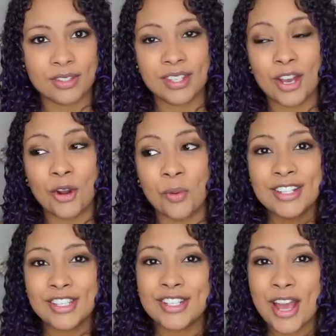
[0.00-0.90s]
So
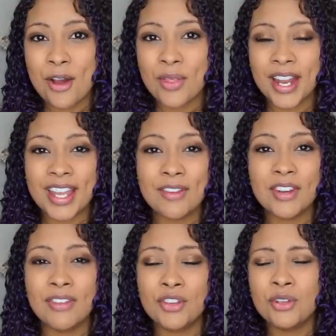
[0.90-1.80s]
just know that even
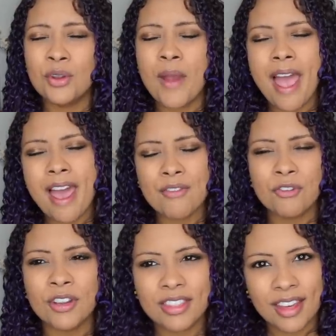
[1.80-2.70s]
if you do
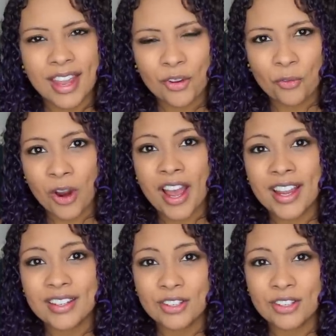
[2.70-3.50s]
everything right,